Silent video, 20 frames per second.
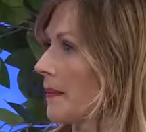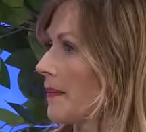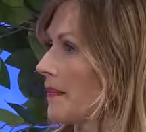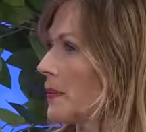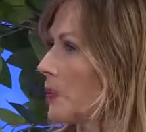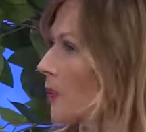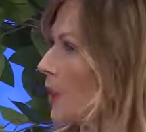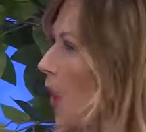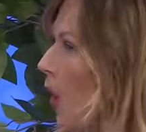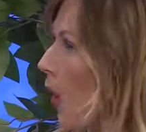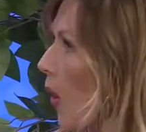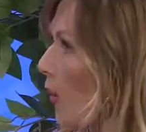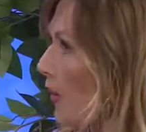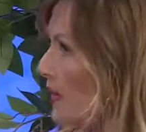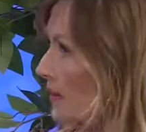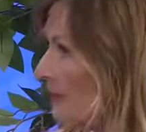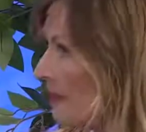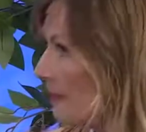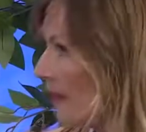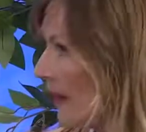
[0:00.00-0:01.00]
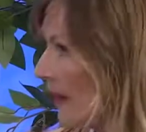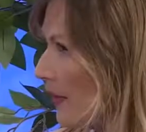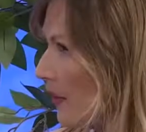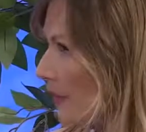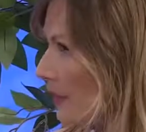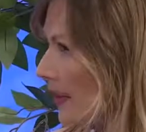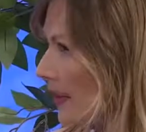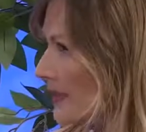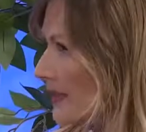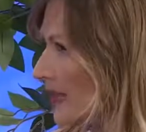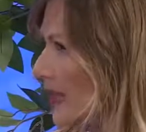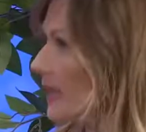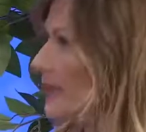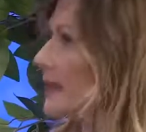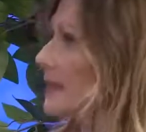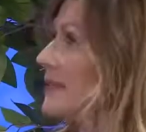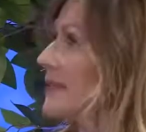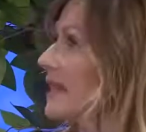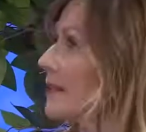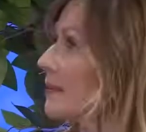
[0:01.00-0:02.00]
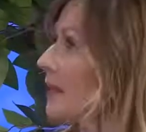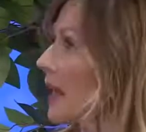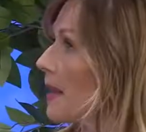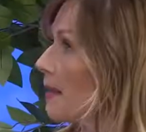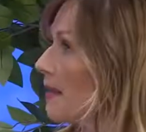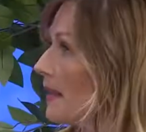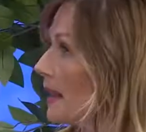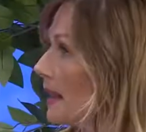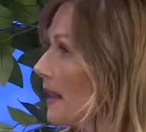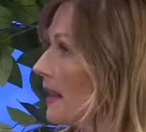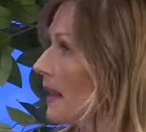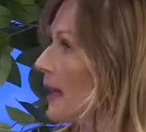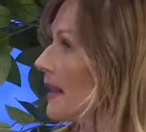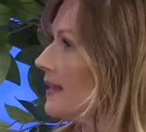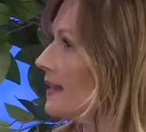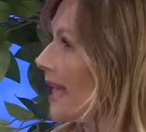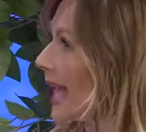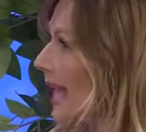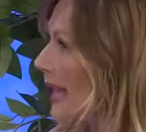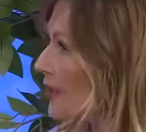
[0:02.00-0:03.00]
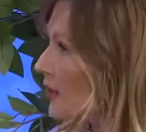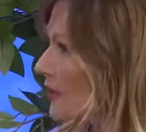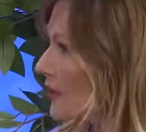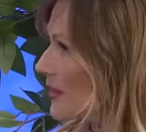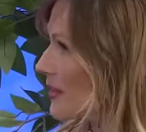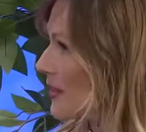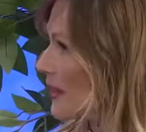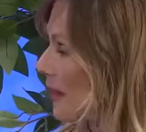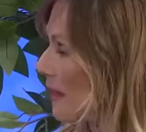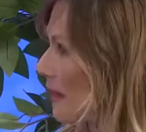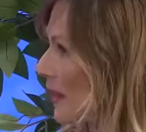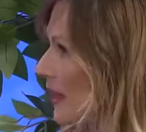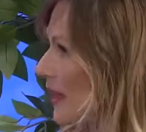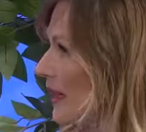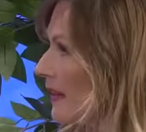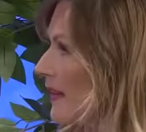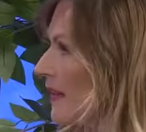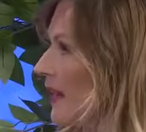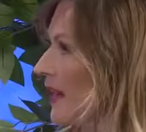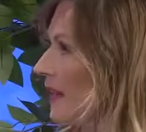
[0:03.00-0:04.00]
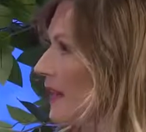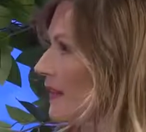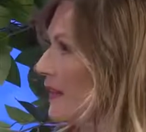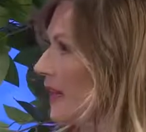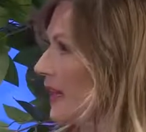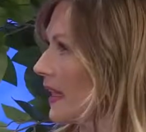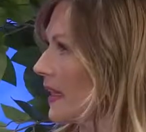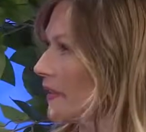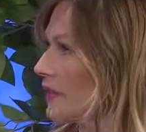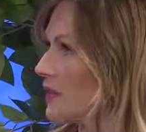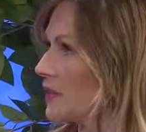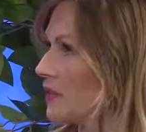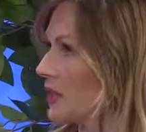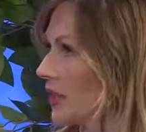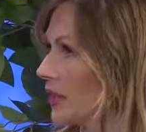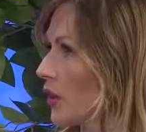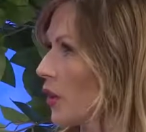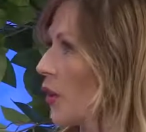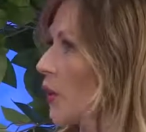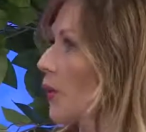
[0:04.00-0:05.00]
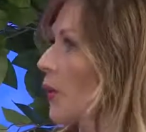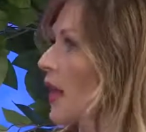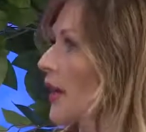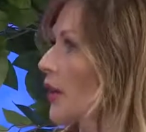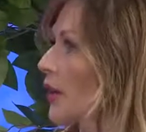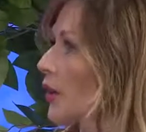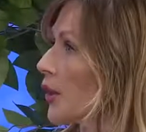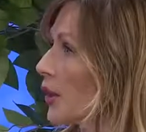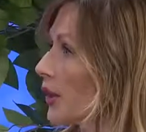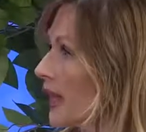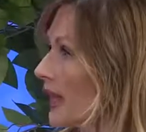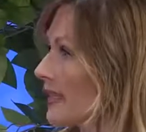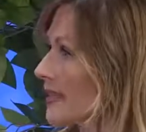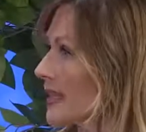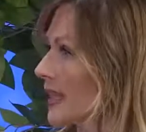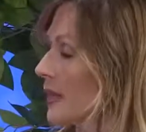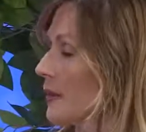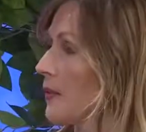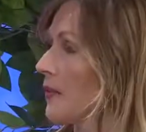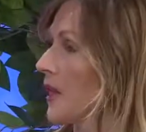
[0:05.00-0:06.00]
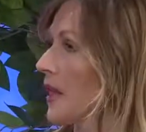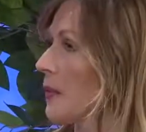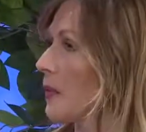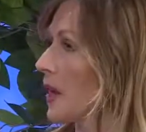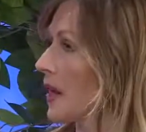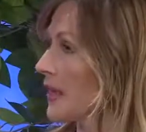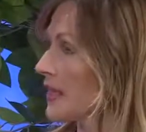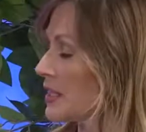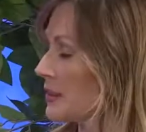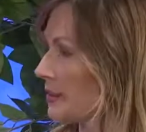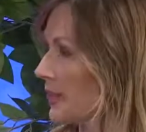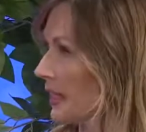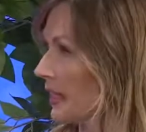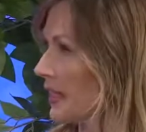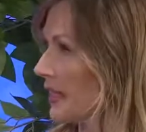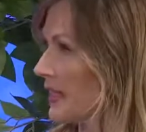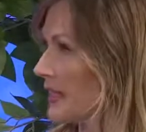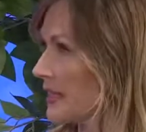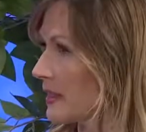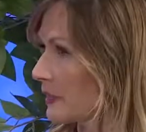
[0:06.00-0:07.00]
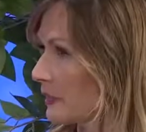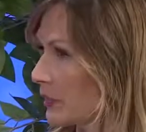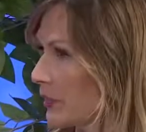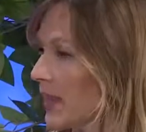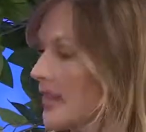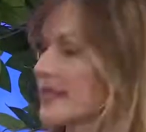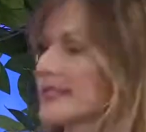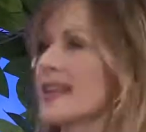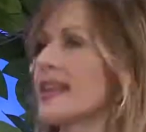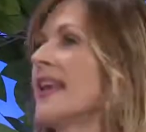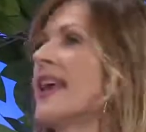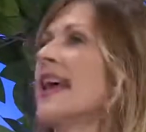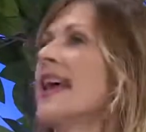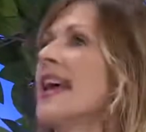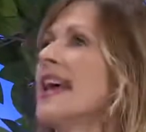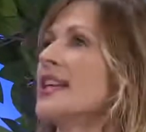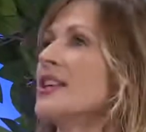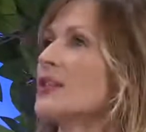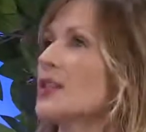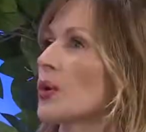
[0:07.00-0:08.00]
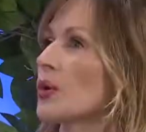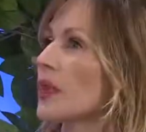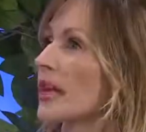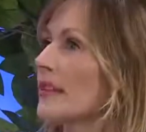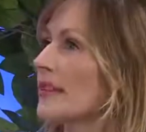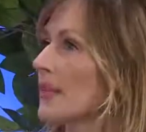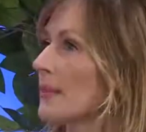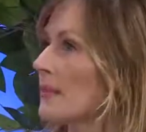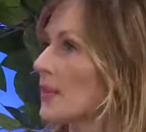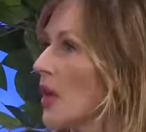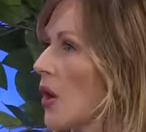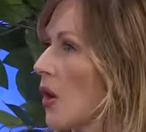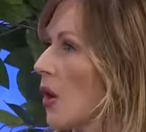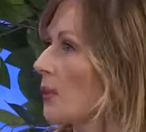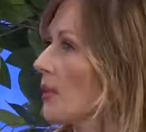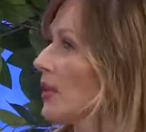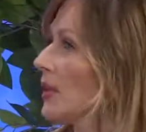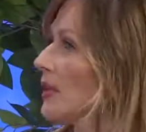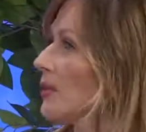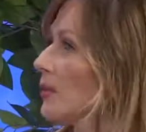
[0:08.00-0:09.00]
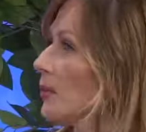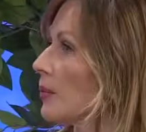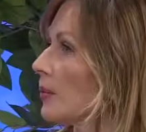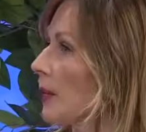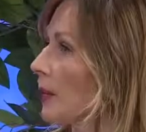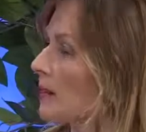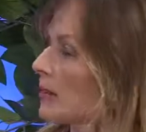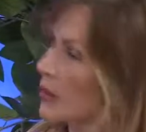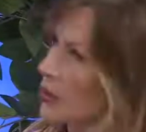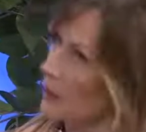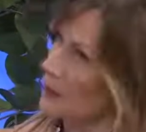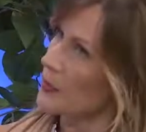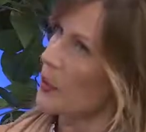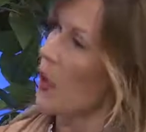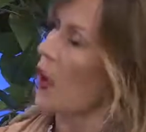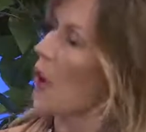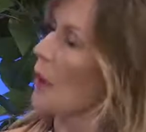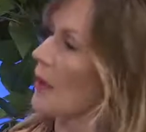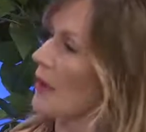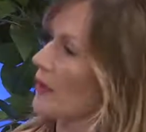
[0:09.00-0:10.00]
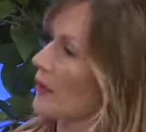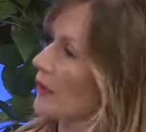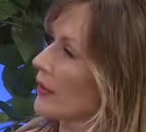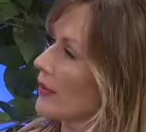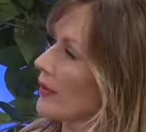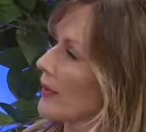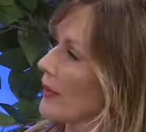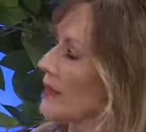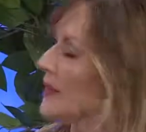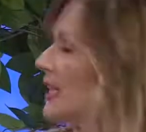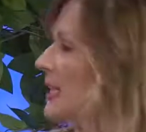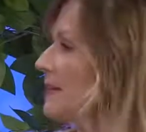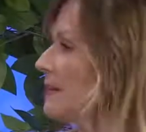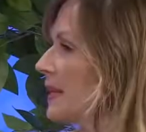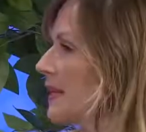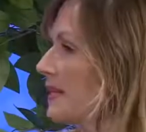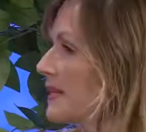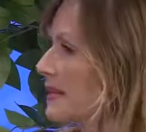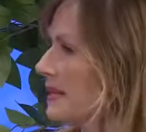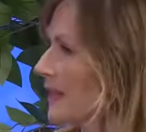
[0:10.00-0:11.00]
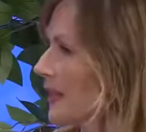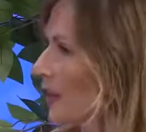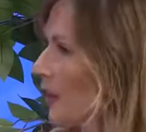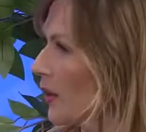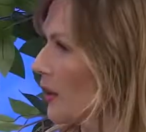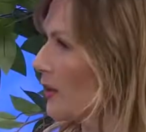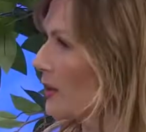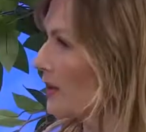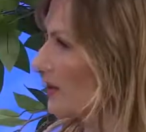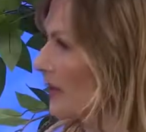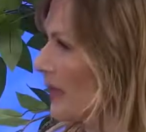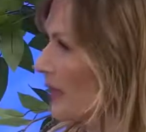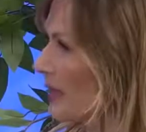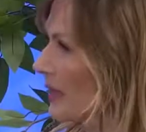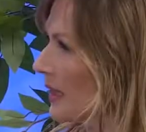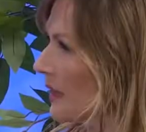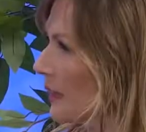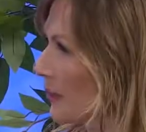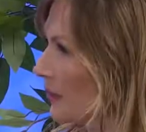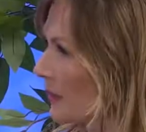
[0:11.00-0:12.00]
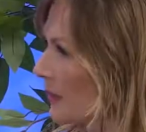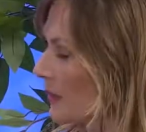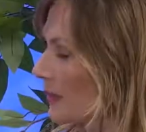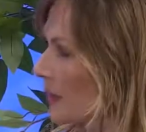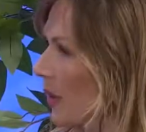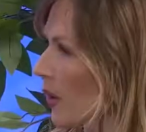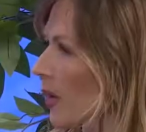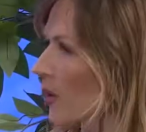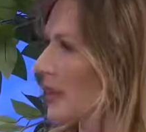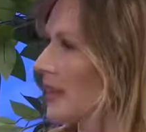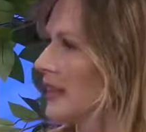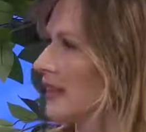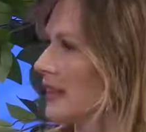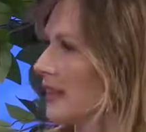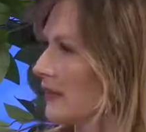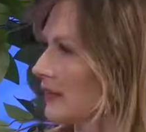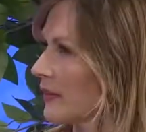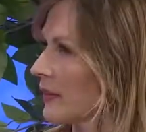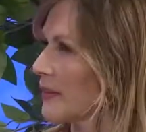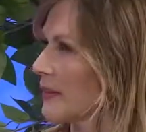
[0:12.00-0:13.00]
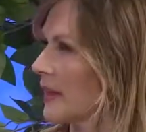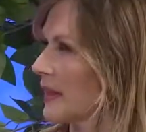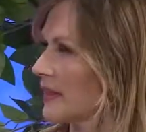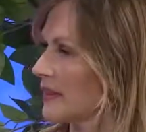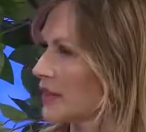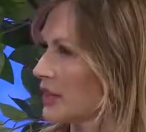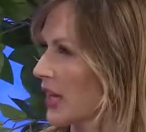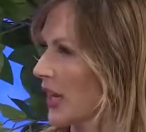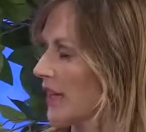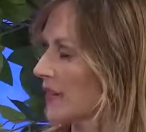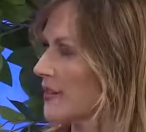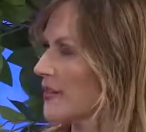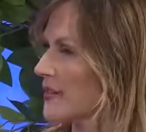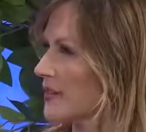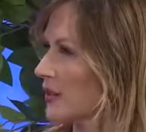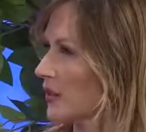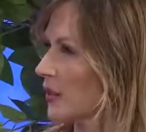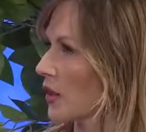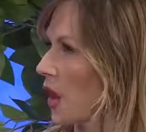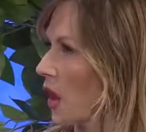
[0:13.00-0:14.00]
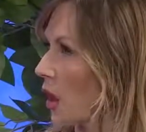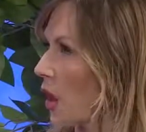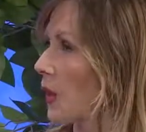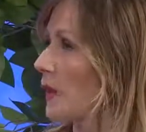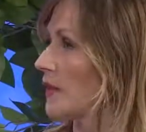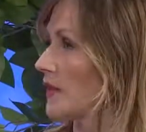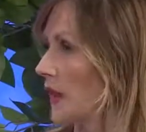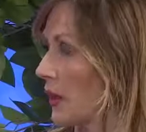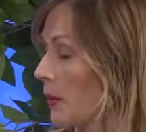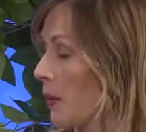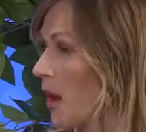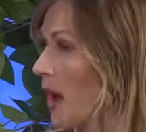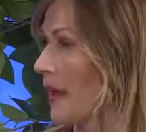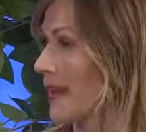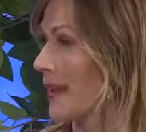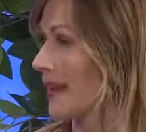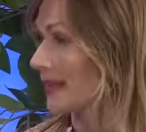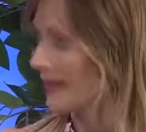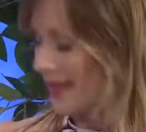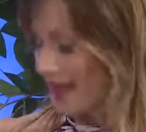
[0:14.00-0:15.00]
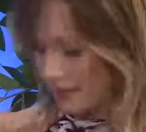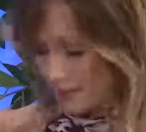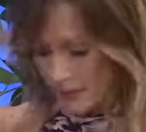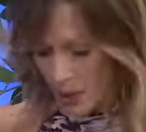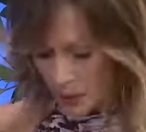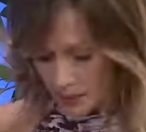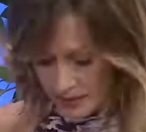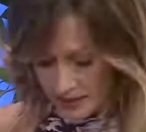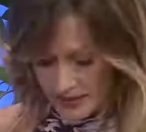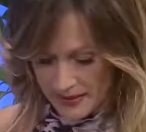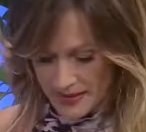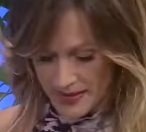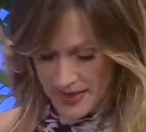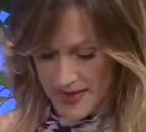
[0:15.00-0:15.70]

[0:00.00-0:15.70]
don't always be by their bedside because they might be attached to somebody. They don't want to hurt us. They want it to be easy for us. So let them know, I'm going to I'm going to go up the hallway for 15 minutes, you know, like leave you be alone and give them that chance to go if they want at that moment.